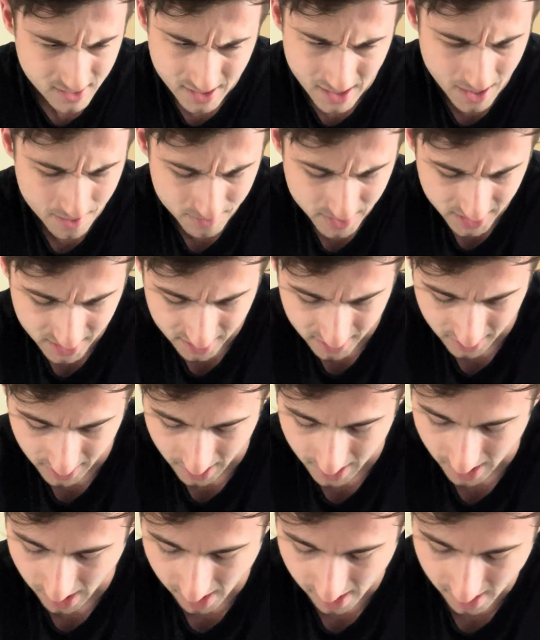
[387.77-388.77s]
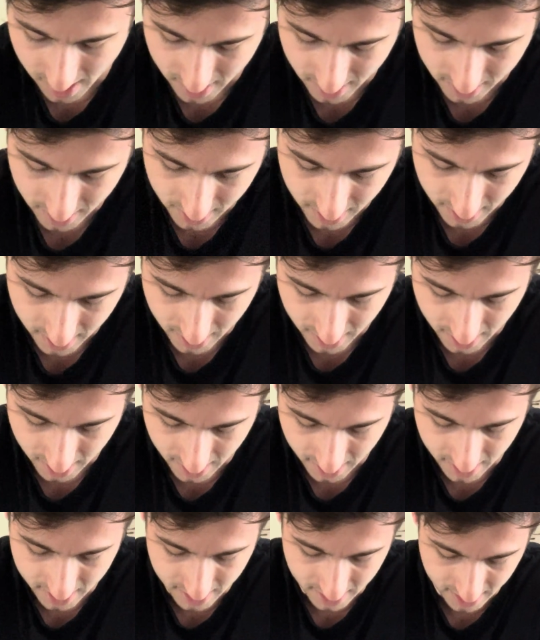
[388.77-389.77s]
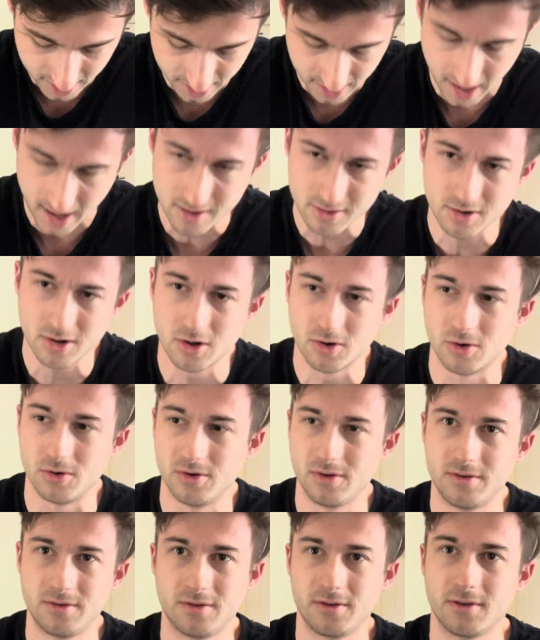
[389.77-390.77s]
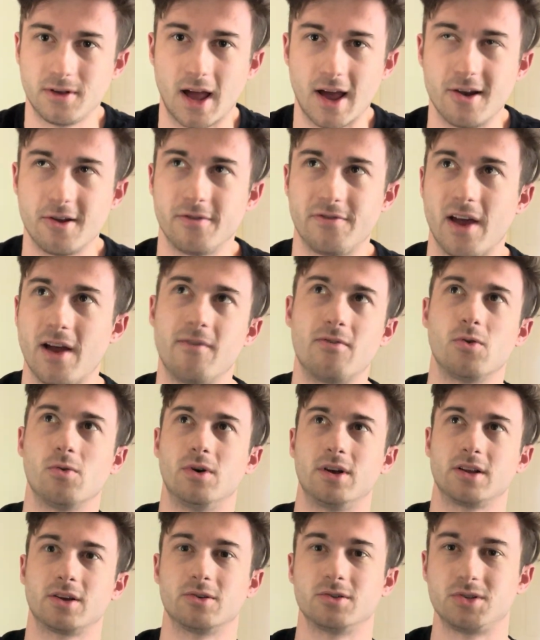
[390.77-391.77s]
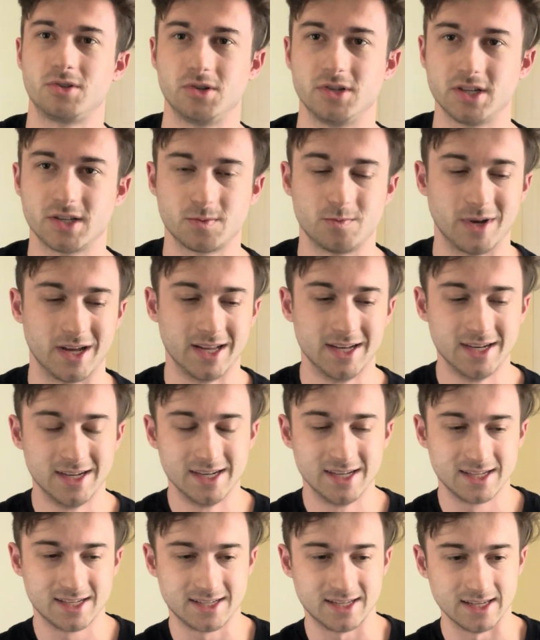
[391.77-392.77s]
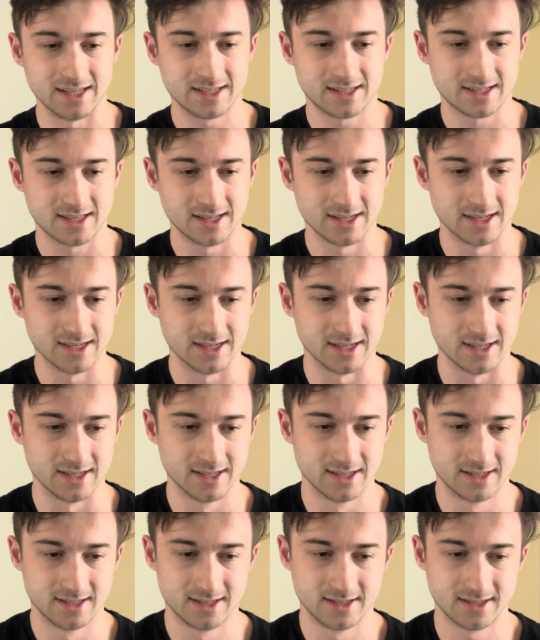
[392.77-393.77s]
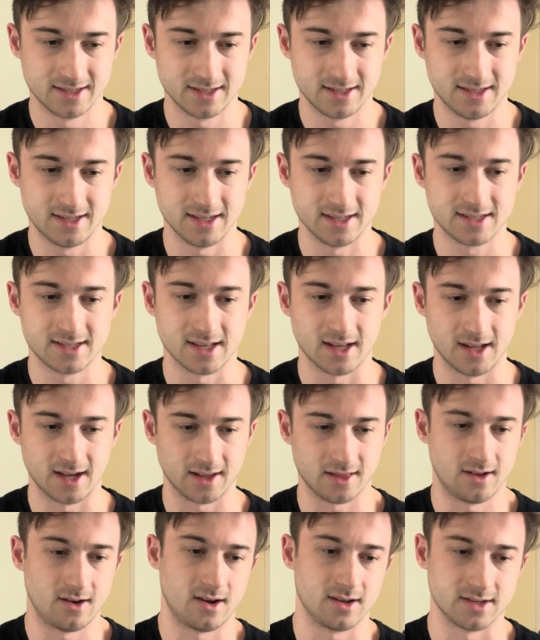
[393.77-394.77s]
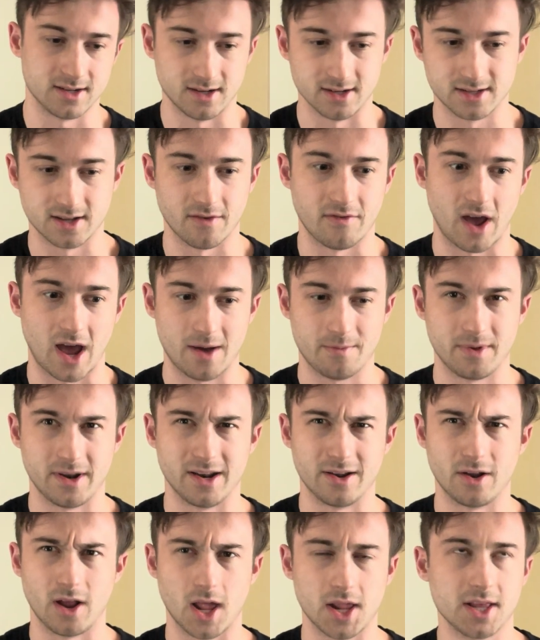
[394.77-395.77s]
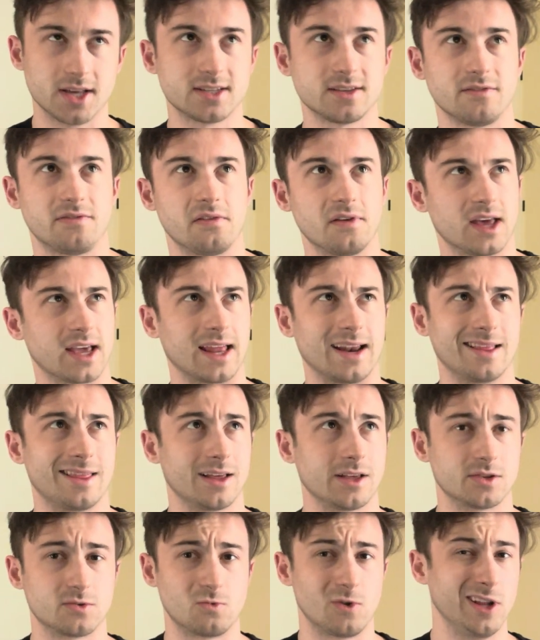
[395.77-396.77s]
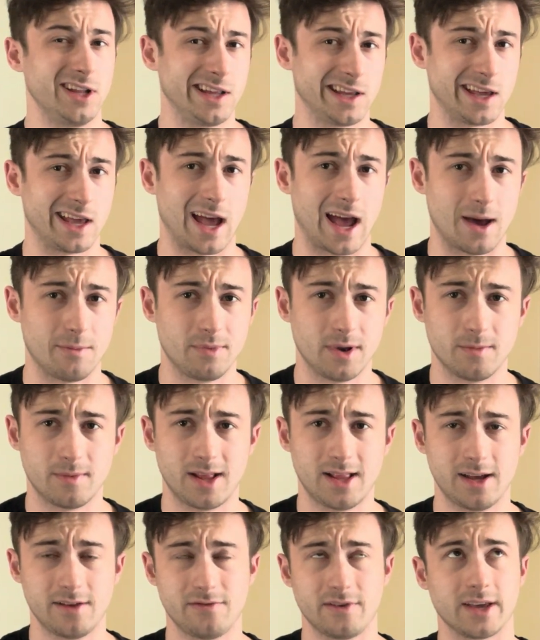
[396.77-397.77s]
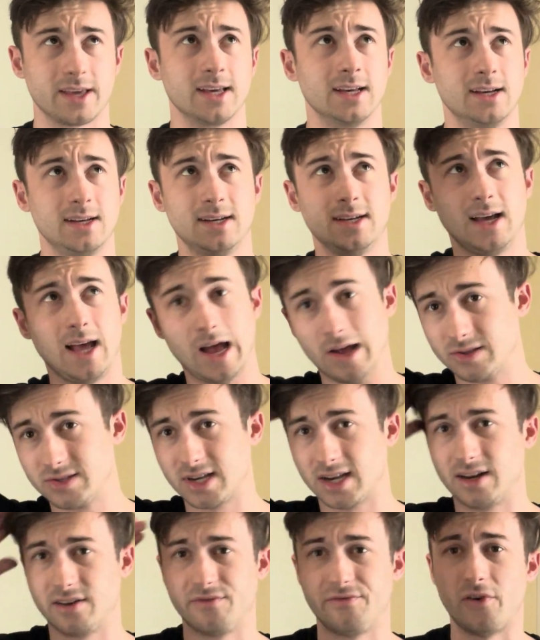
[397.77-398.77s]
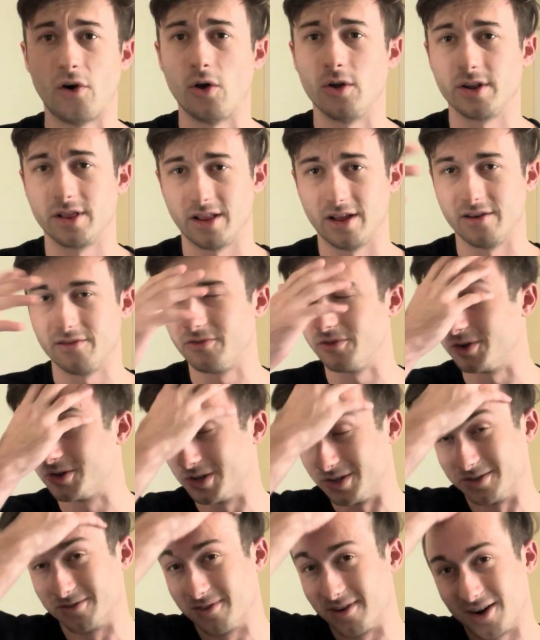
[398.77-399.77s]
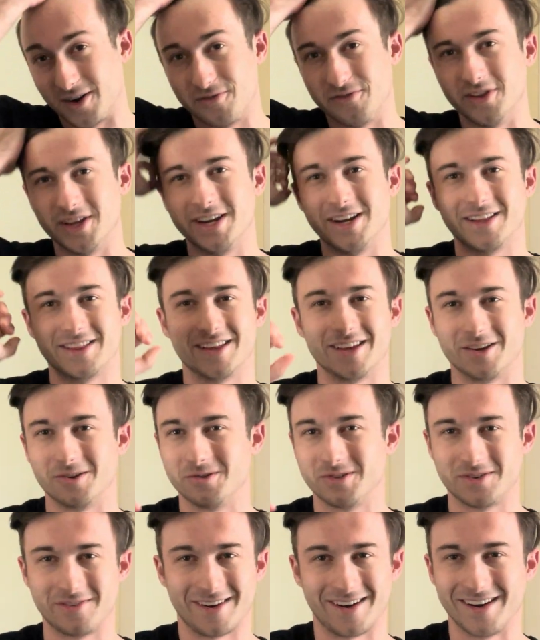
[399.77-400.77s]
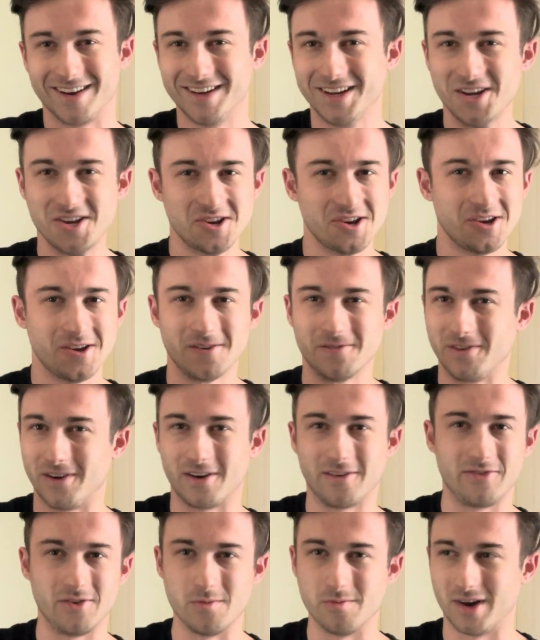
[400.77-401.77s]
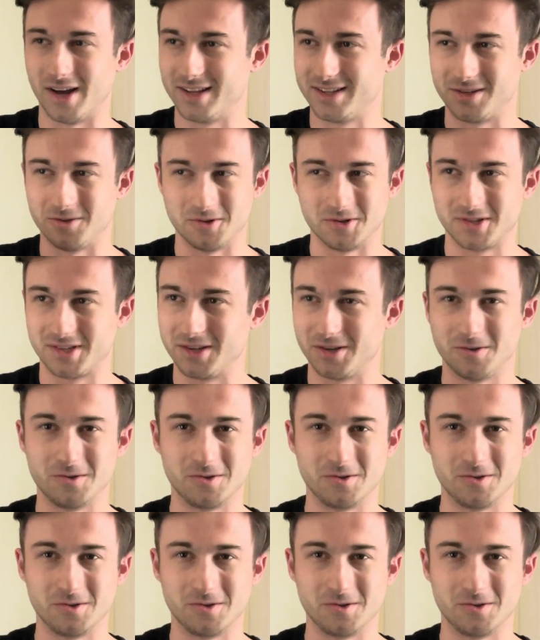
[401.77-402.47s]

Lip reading: I mean I don't know if everyone goes through this, but since the like loss and all that stuff happened, it doesn't feel like anything's really happened in my life. Like outside of falling in love, which is a very fleeting thing. It was a very few months. It was